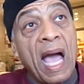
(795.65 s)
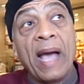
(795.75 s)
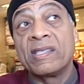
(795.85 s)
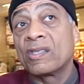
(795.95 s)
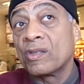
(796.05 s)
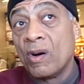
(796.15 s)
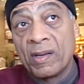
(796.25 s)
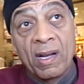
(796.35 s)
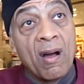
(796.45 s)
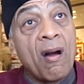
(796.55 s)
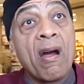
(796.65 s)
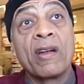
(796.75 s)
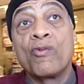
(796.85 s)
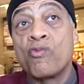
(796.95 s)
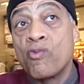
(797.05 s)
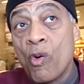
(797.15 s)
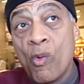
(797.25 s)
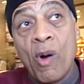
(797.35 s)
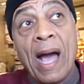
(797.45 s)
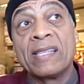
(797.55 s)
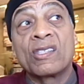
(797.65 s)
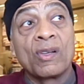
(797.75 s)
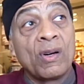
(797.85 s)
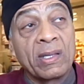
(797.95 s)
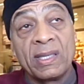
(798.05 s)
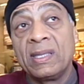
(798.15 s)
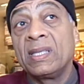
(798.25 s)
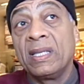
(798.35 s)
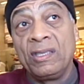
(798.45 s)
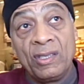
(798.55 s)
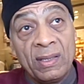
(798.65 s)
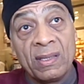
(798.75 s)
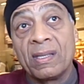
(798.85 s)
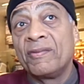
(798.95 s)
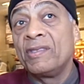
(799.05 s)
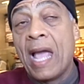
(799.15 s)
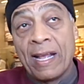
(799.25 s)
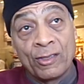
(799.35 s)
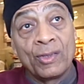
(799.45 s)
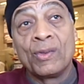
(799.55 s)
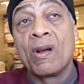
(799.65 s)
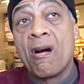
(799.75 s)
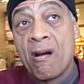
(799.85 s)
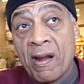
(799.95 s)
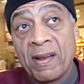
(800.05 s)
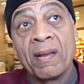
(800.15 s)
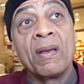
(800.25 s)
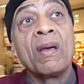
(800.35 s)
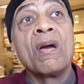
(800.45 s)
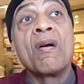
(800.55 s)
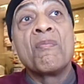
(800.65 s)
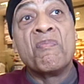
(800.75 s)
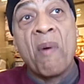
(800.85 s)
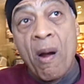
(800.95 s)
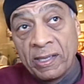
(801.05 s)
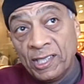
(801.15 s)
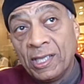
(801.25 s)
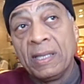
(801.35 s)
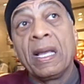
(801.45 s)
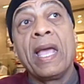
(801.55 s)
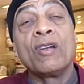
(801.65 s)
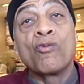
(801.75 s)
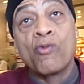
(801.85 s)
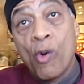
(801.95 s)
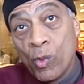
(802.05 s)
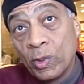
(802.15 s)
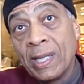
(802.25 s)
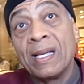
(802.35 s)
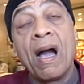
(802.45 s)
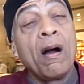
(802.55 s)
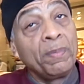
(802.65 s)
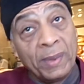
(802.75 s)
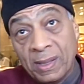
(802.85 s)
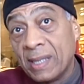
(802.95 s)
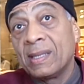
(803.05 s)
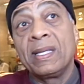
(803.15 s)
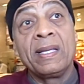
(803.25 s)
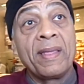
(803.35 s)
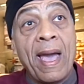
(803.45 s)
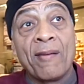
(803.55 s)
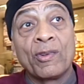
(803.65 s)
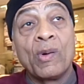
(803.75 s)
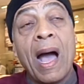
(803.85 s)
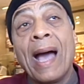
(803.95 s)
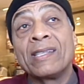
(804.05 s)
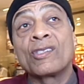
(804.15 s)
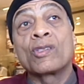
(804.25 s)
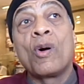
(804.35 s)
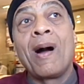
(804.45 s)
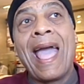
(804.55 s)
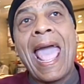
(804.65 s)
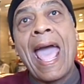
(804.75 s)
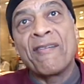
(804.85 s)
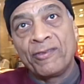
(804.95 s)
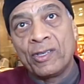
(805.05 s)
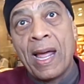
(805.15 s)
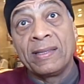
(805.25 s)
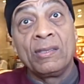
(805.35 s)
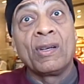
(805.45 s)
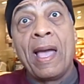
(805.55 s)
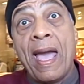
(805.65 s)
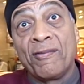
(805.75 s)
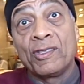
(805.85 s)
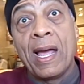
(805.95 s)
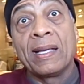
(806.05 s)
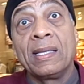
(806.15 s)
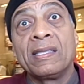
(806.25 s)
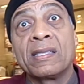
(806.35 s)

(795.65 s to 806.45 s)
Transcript: I saw the guard roll. I saw contingents of National Guard marching and rolling up 16th Avenue. I saw half track. You know what a half track is?